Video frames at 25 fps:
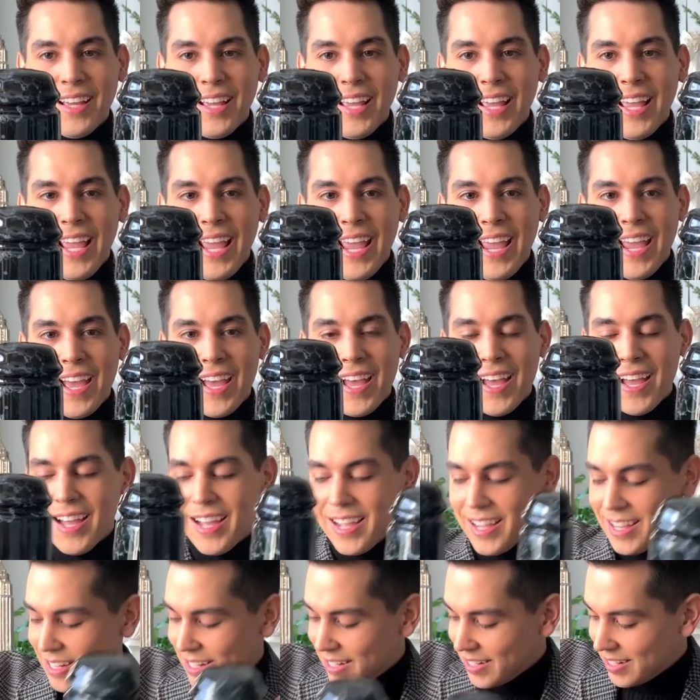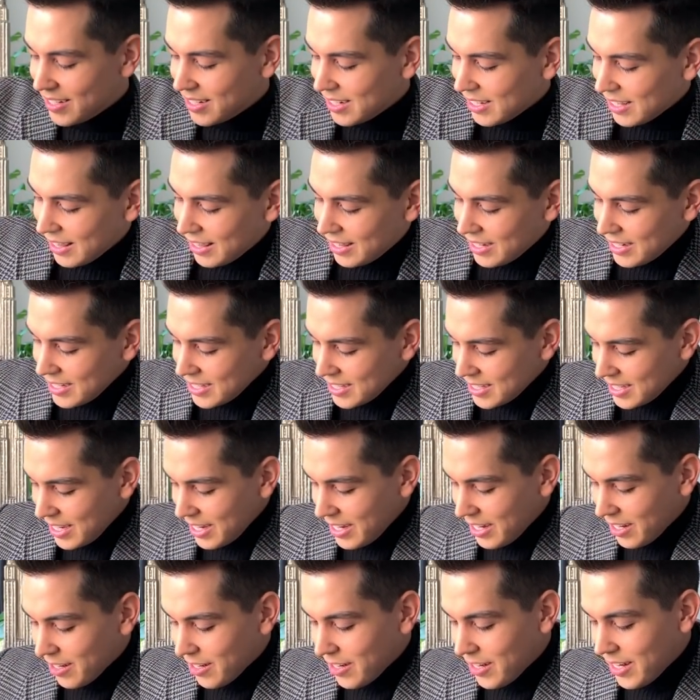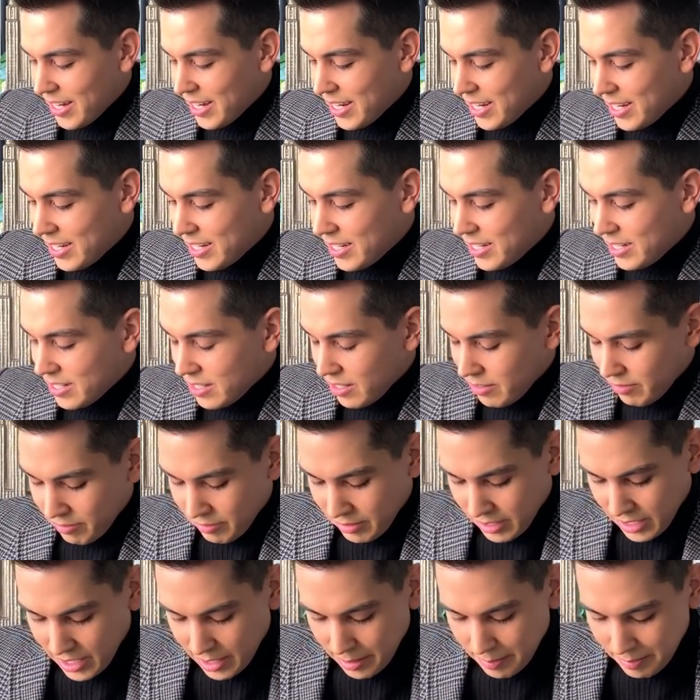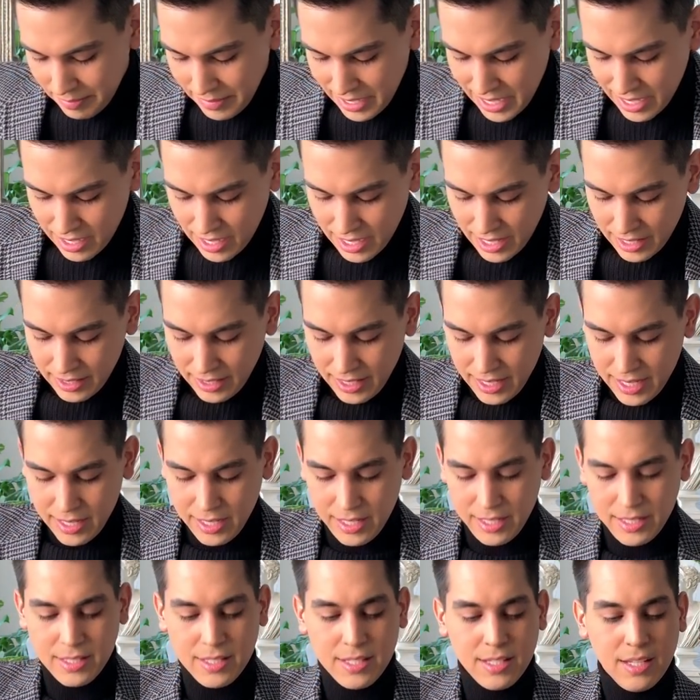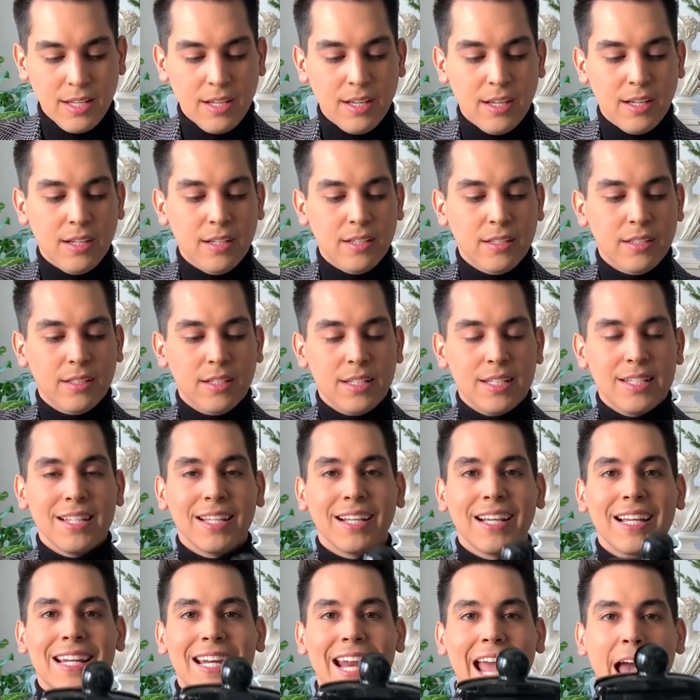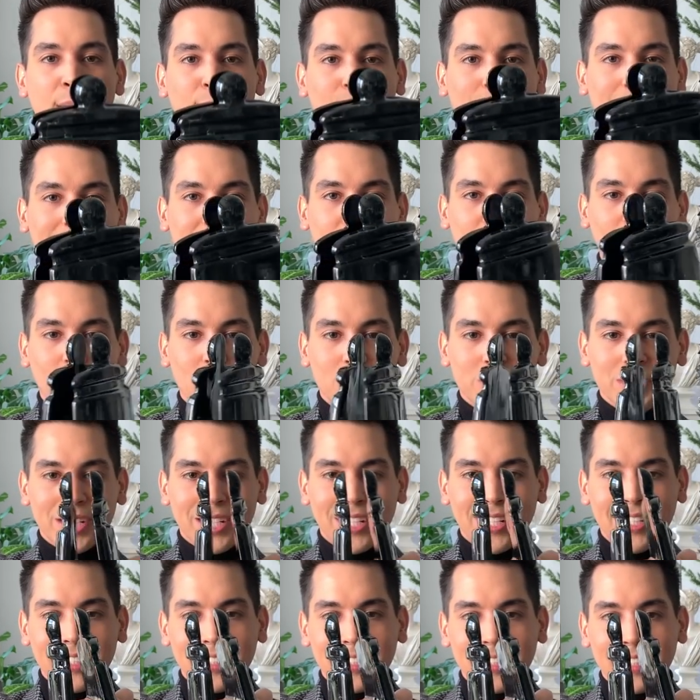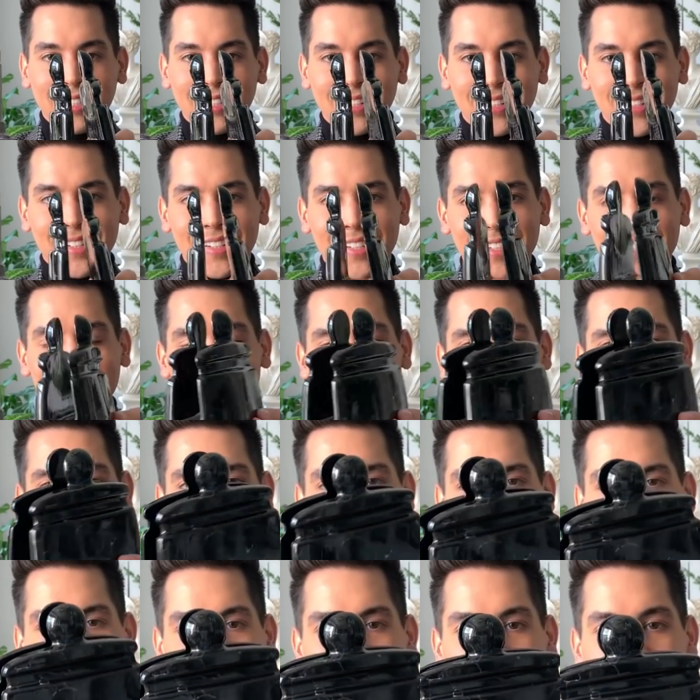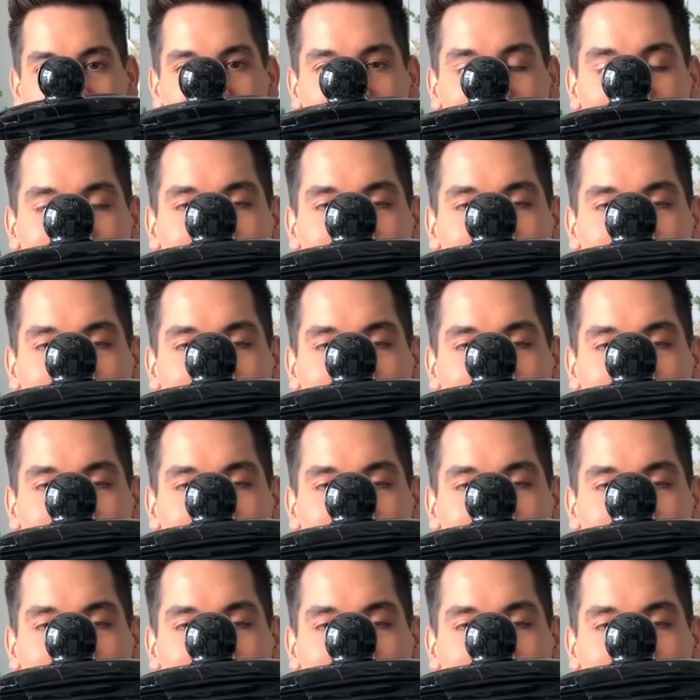And this here is what I'm at, I think it's a, it's like a napkin holder. So I don't know if you